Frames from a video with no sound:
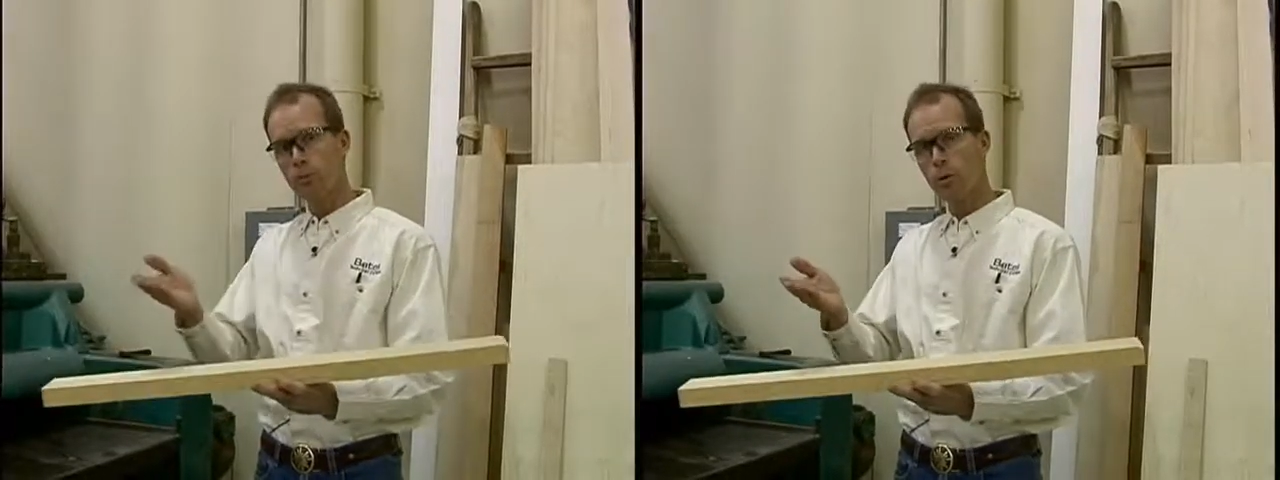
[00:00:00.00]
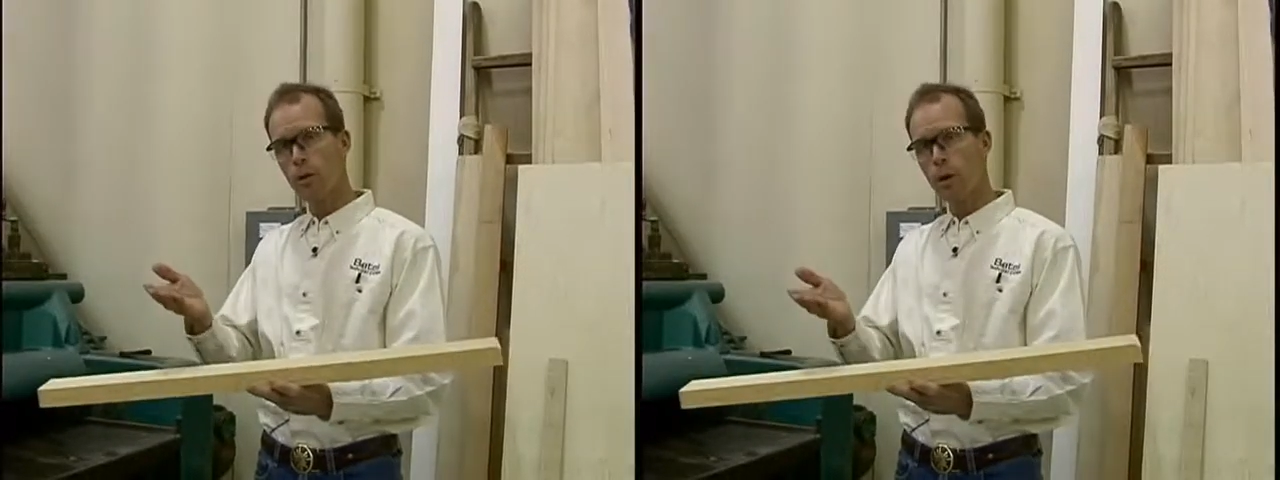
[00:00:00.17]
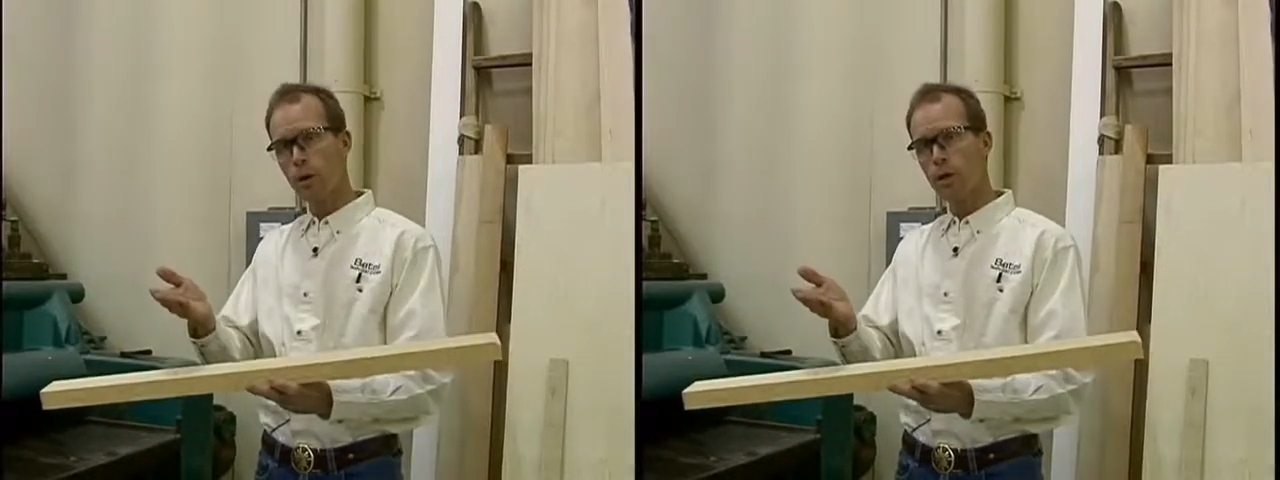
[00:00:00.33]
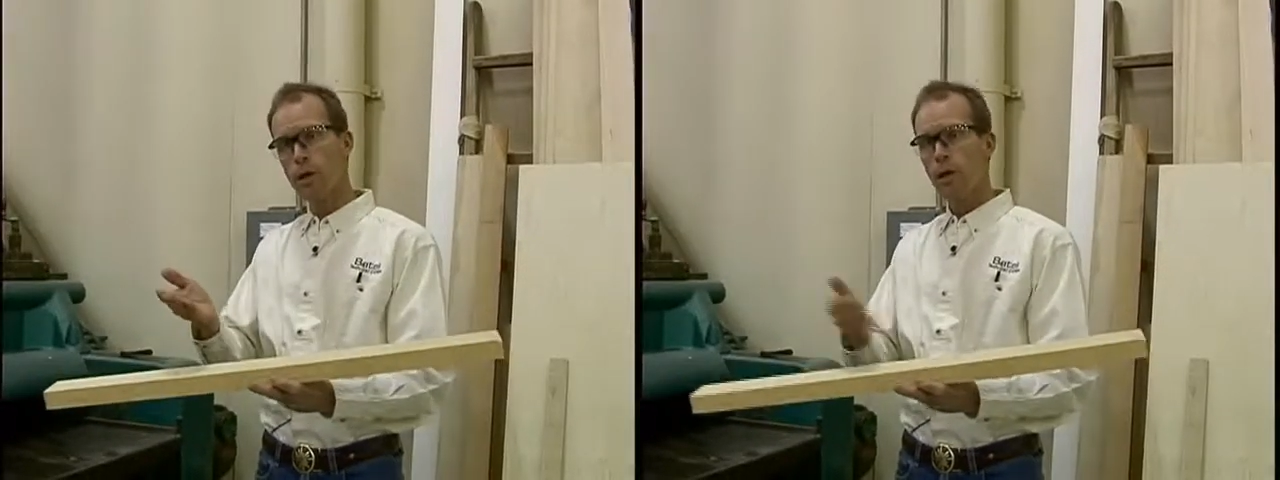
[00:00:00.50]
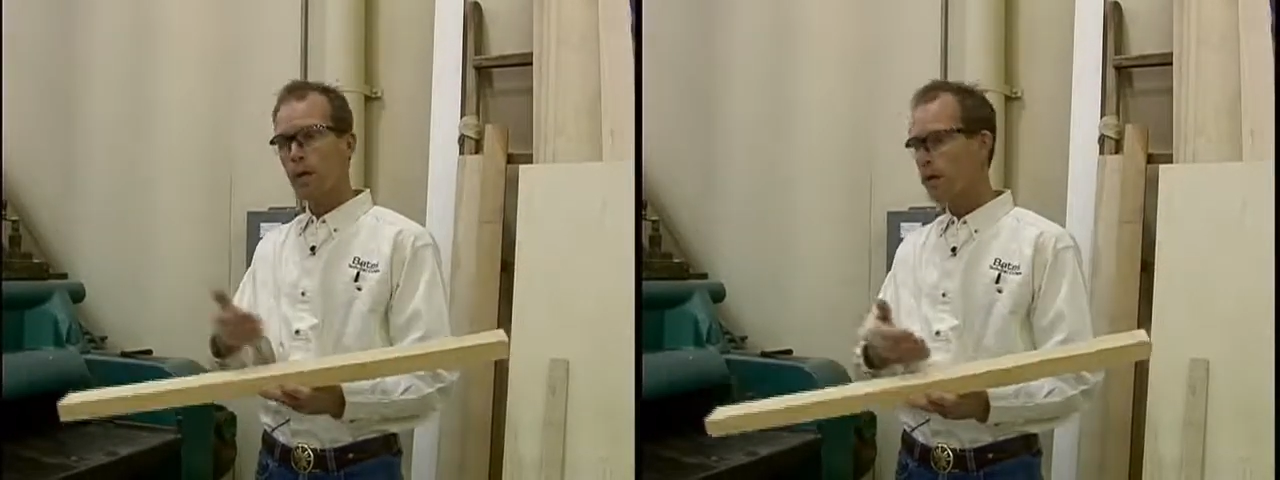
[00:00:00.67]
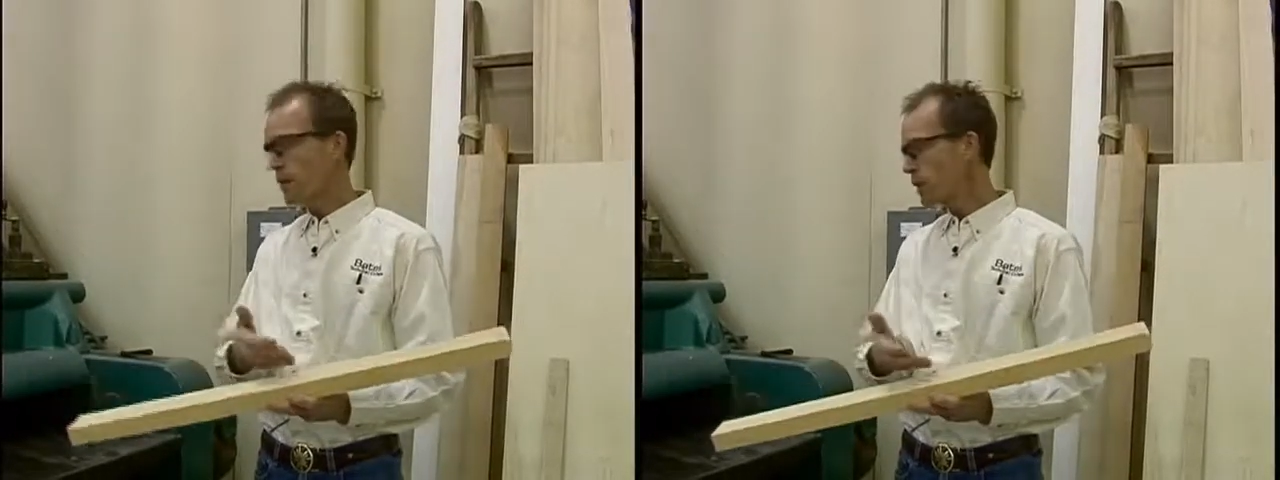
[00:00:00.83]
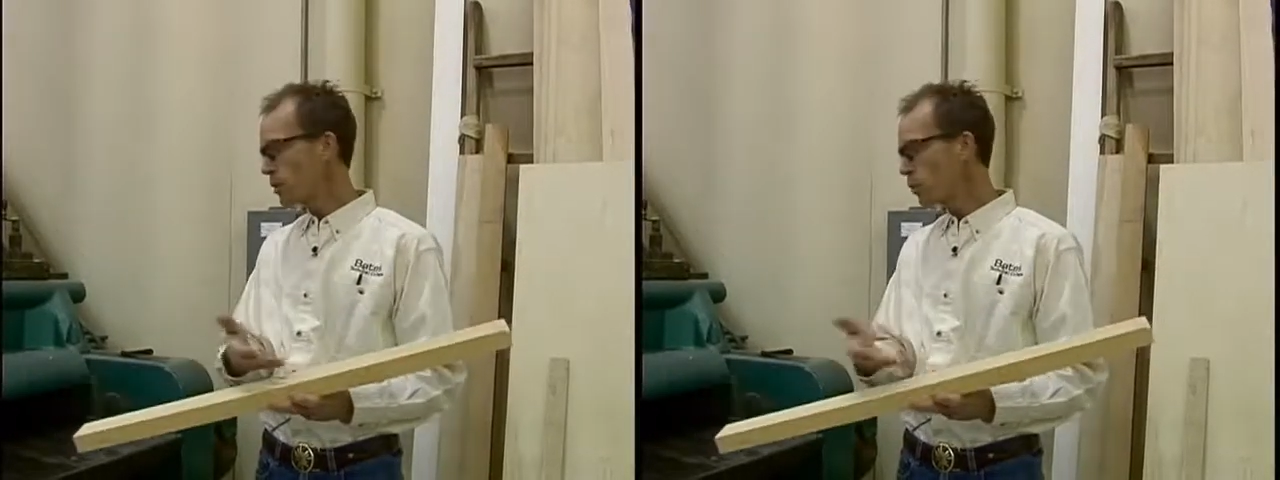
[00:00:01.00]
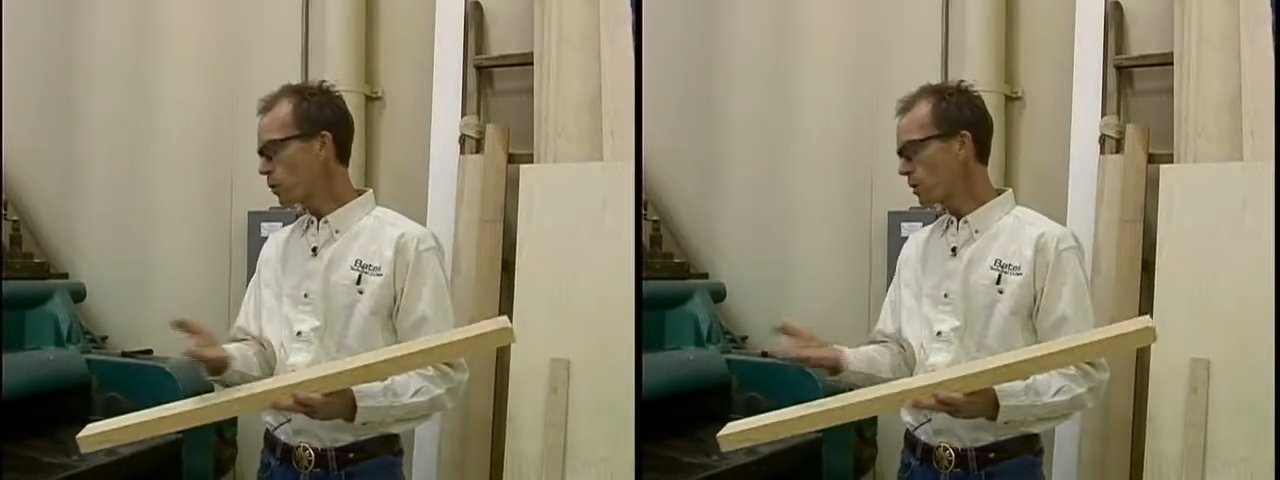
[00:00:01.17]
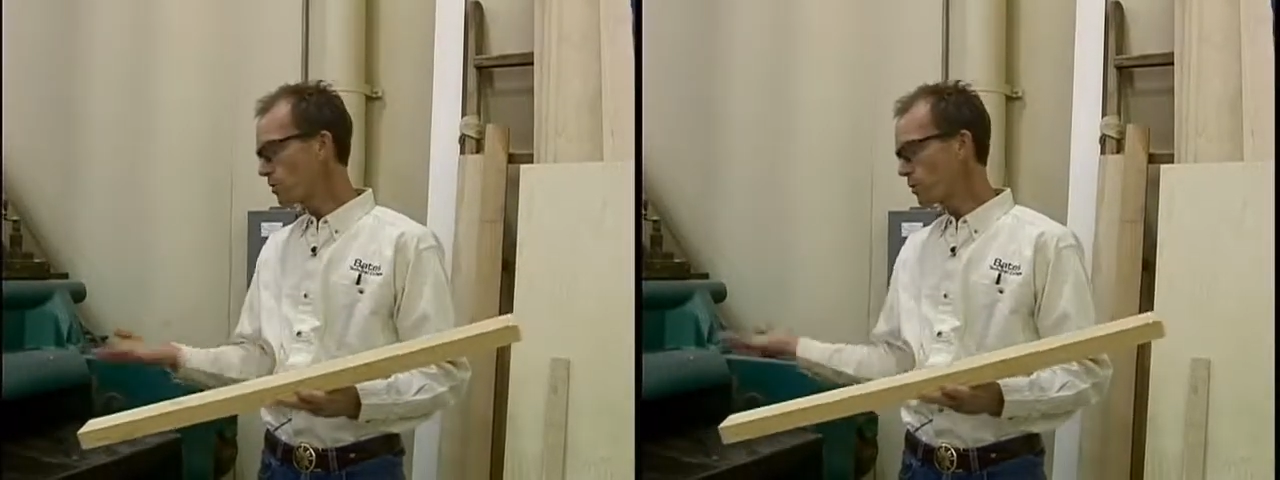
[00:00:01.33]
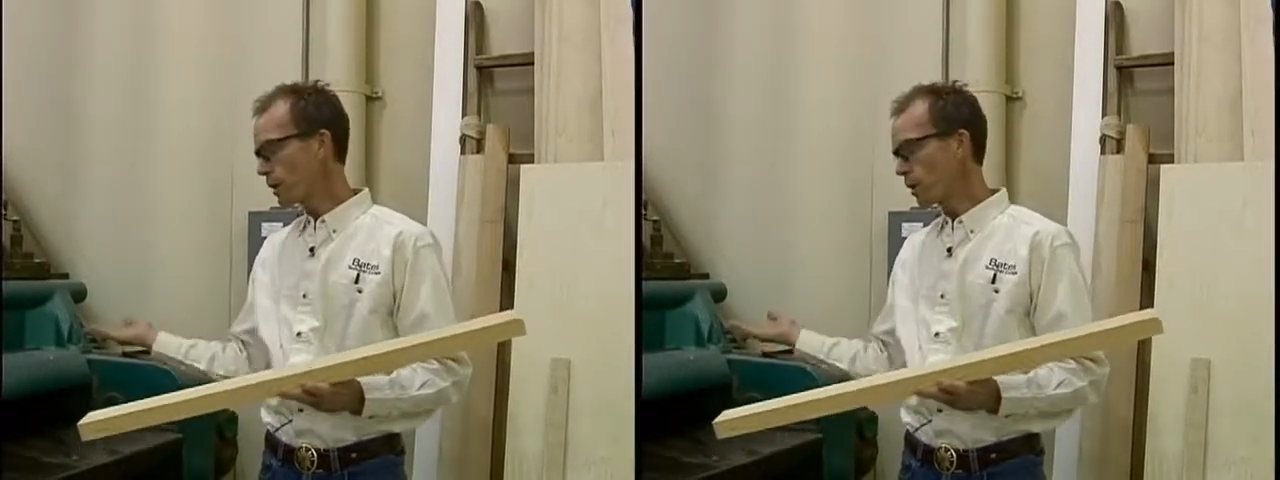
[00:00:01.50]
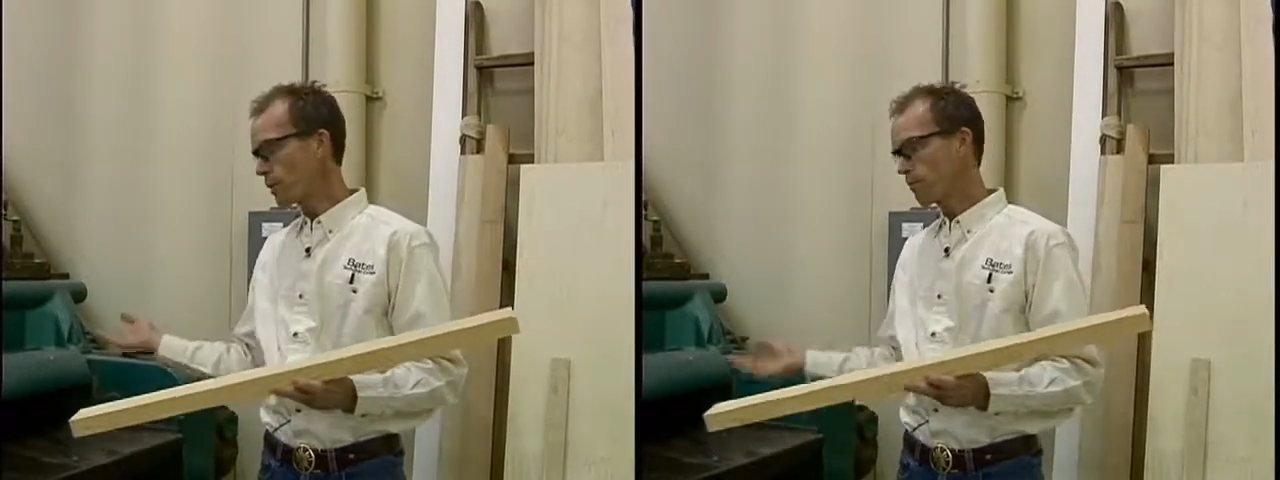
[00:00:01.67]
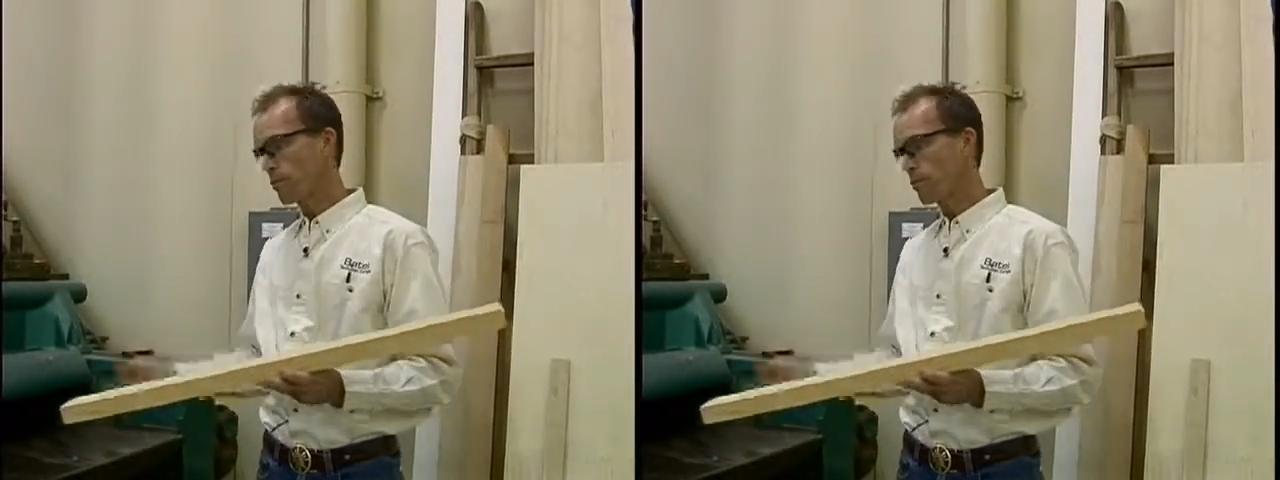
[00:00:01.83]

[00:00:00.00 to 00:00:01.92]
board, and then you would have